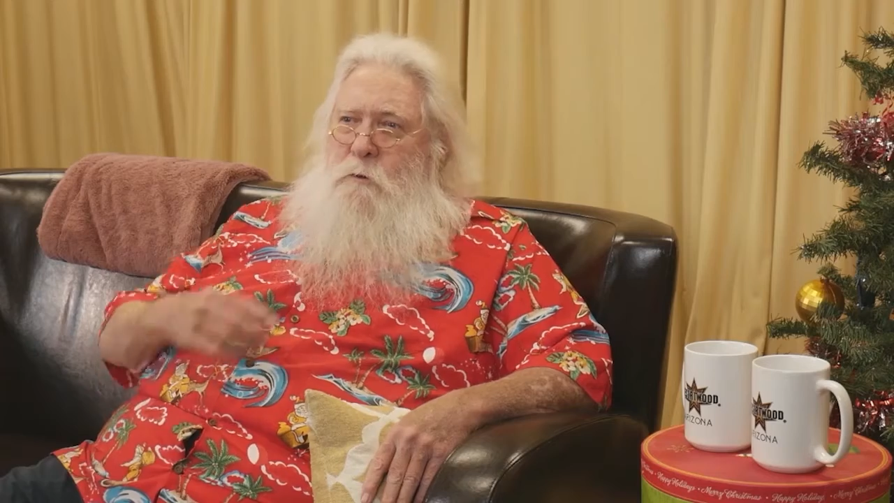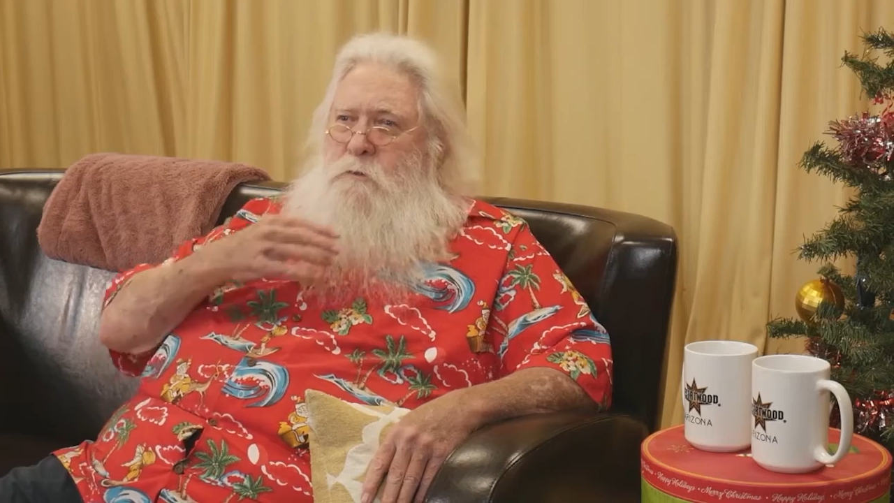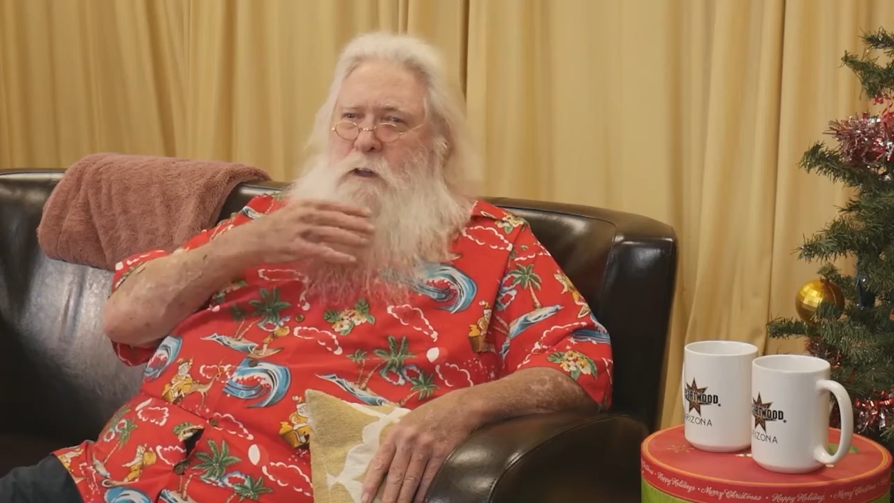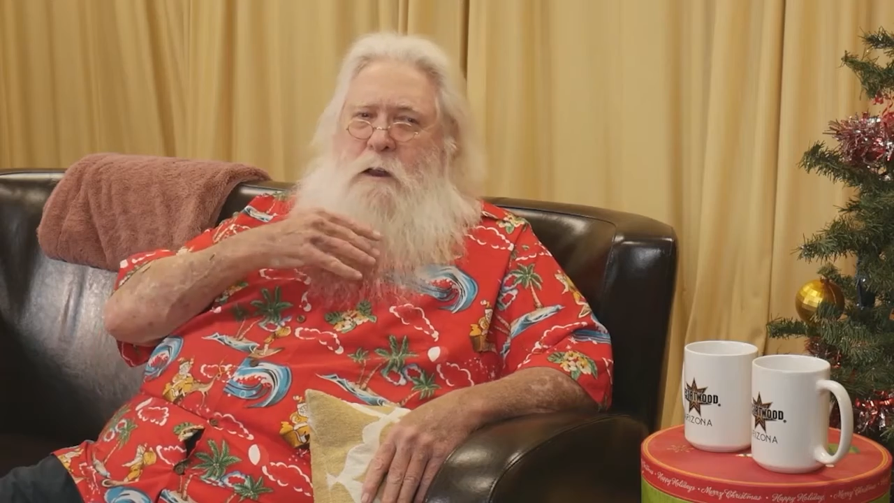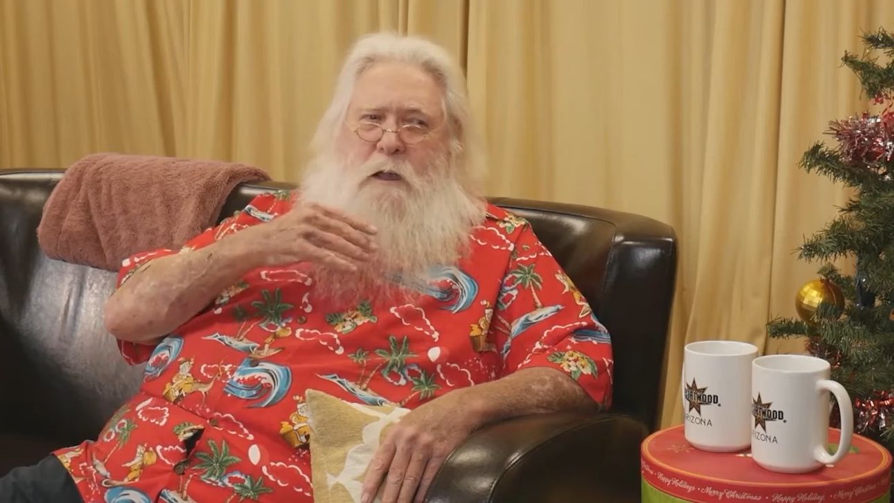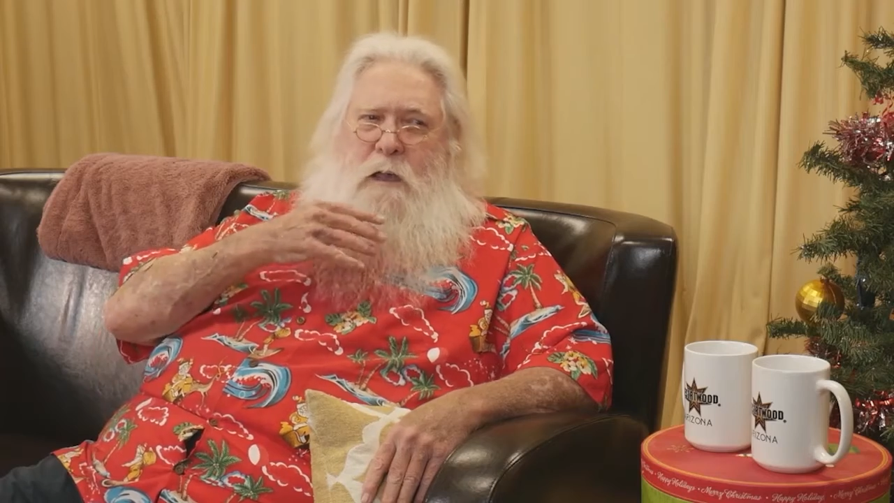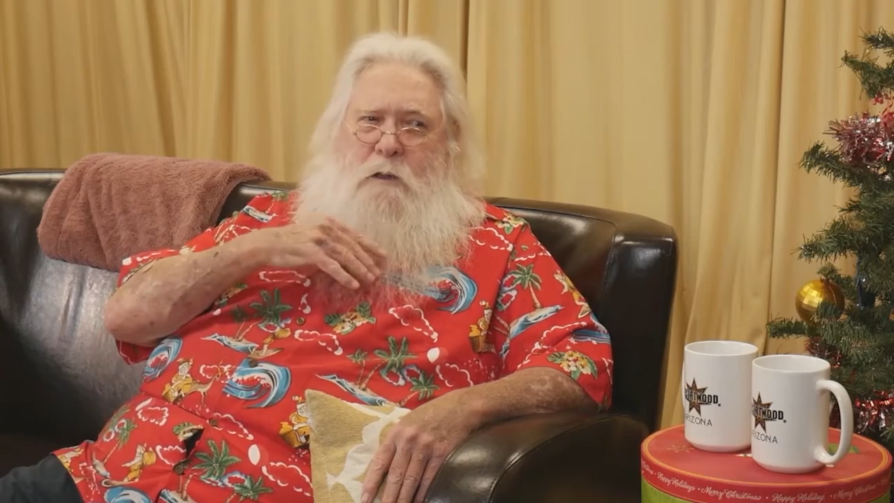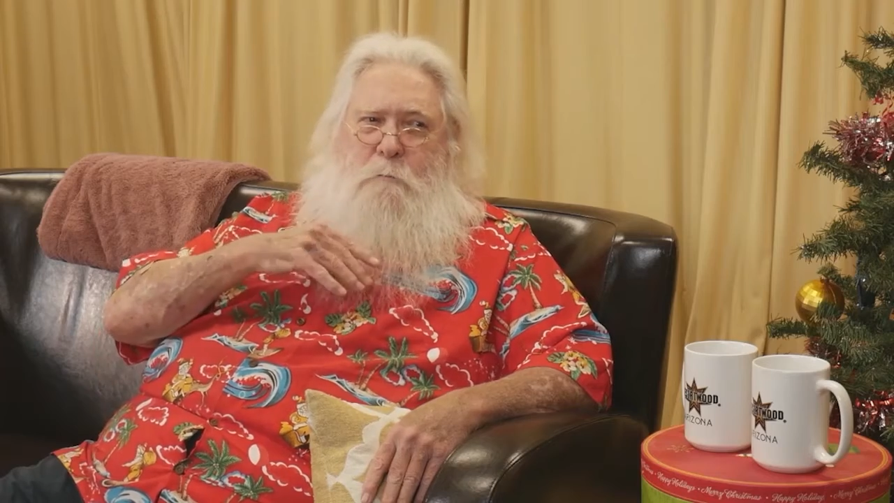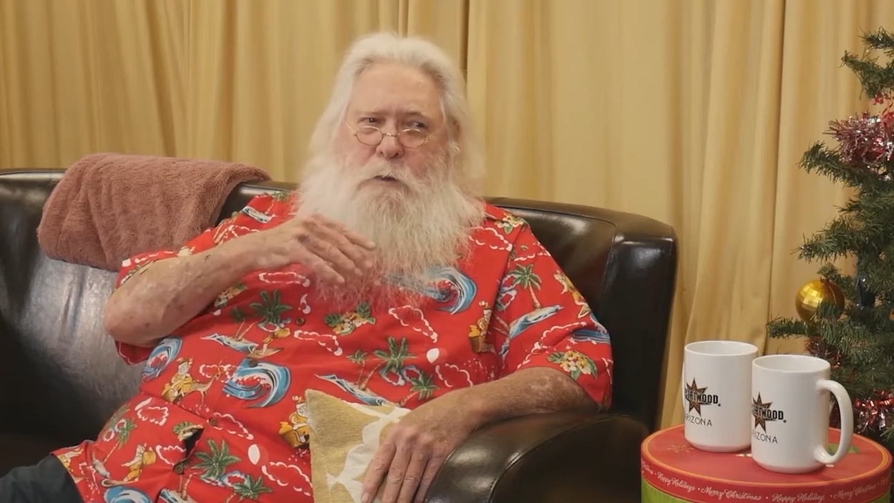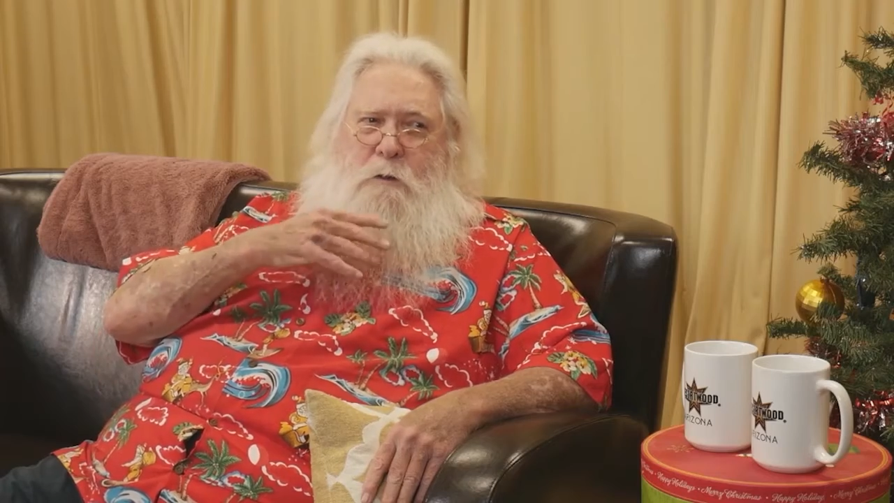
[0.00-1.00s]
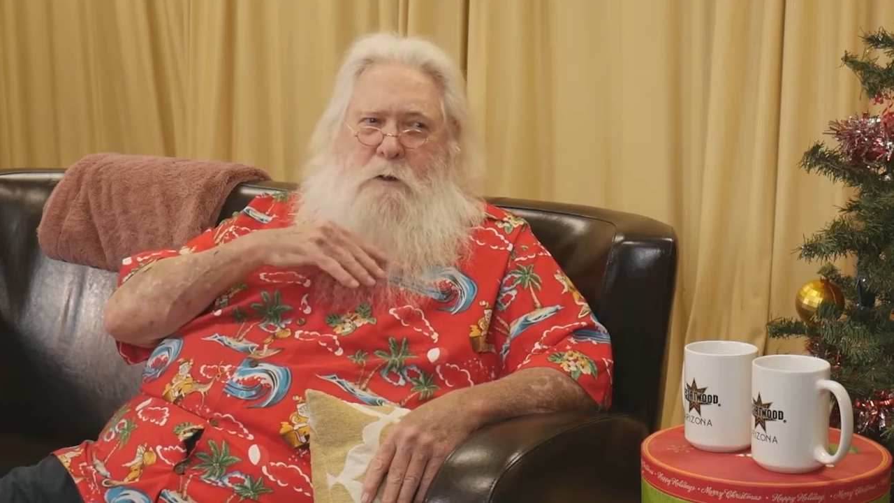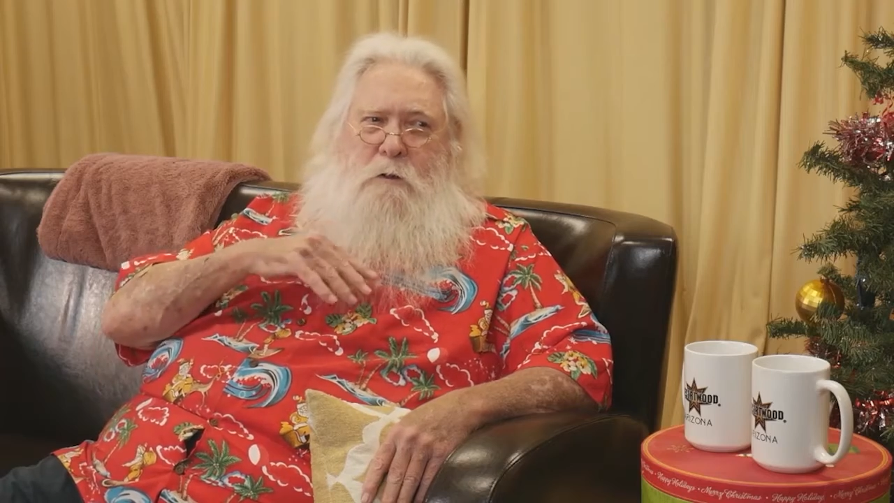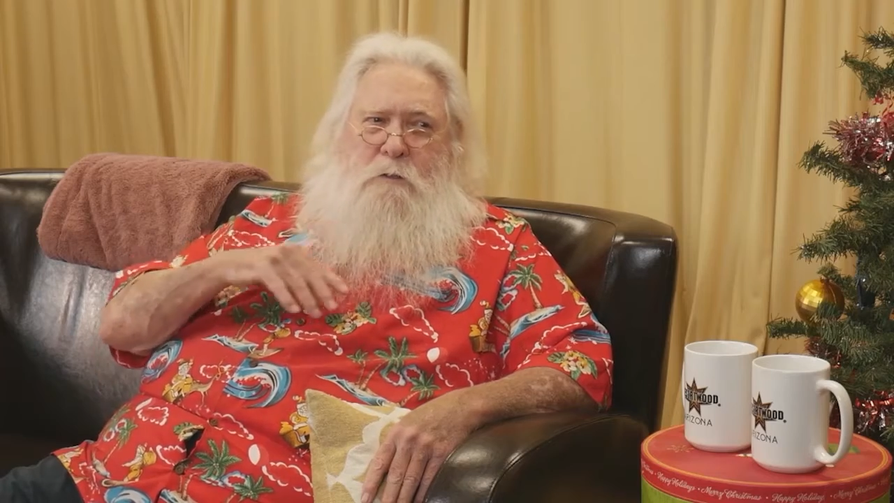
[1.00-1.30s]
kind of had a beard,